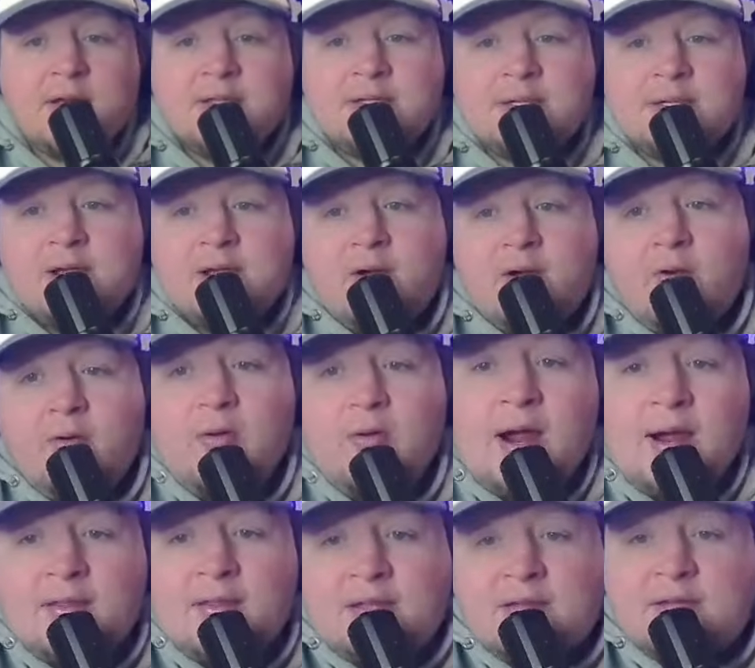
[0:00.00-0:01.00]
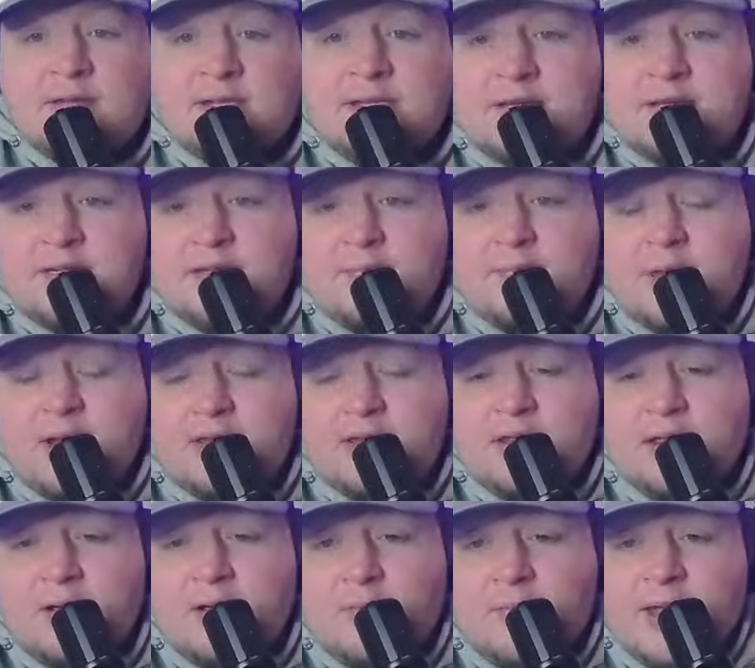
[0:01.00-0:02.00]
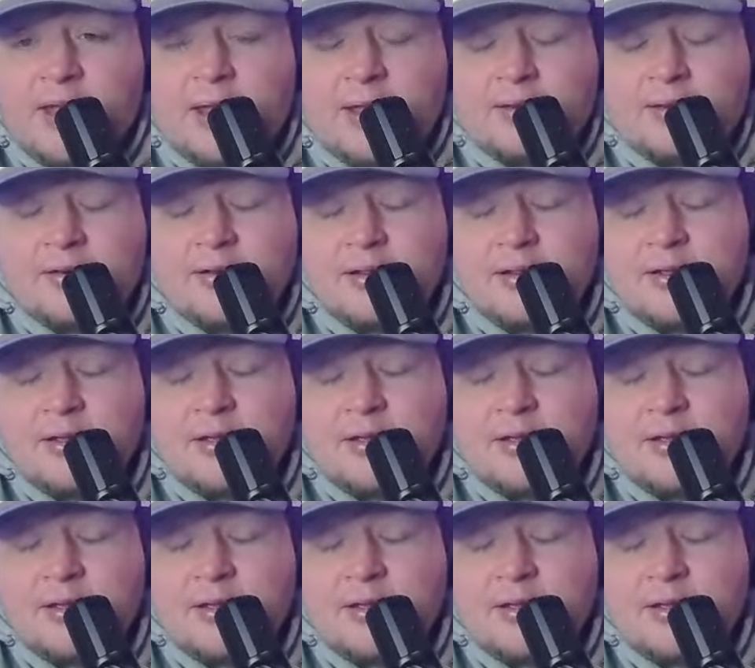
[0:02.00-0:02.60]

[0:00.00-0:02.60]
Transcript: So I think this is a big deal, man.